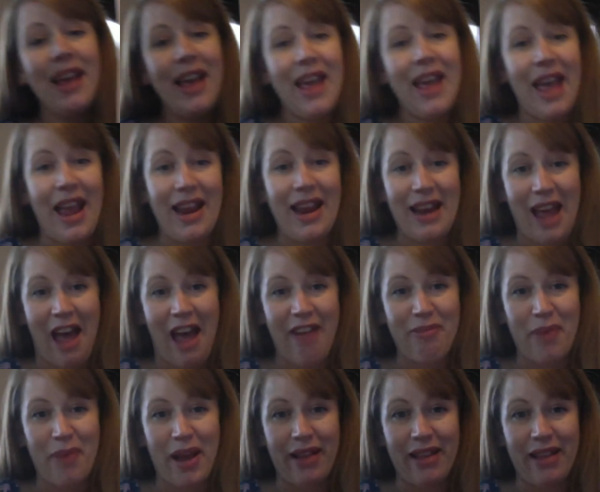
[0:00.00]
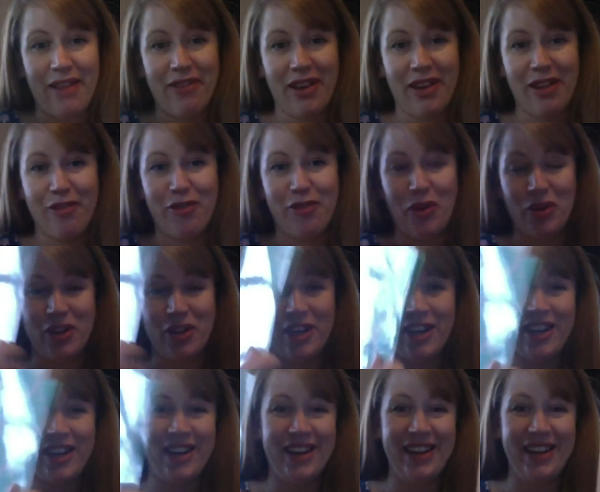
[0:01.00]
8.5 by 11
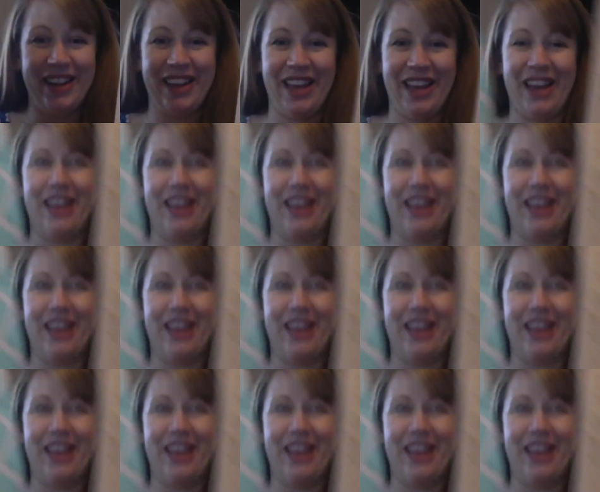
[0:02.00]
folder, it